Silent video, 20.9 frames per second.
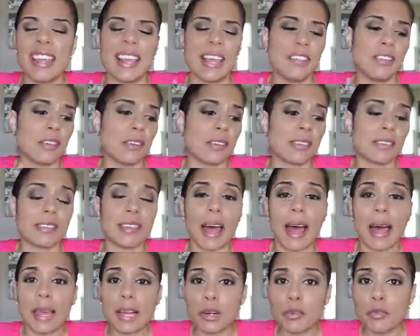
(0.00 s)
and your
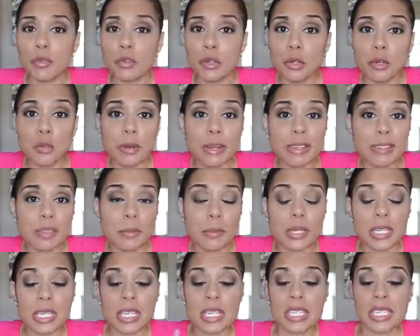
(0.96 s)
desire for new
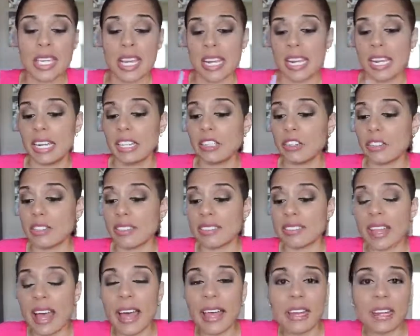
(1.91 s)
recipes, and your
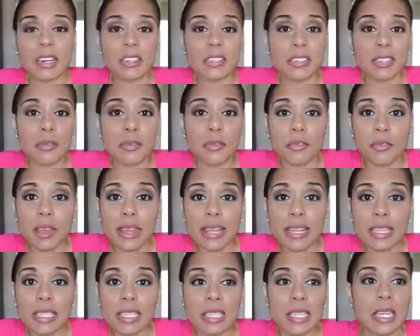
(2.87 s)
desire to
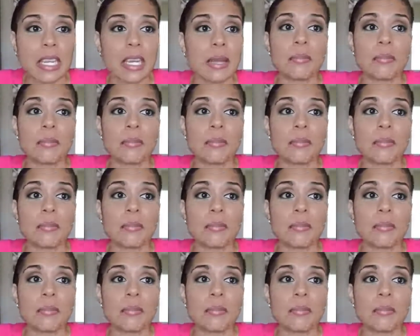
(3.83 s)
vent,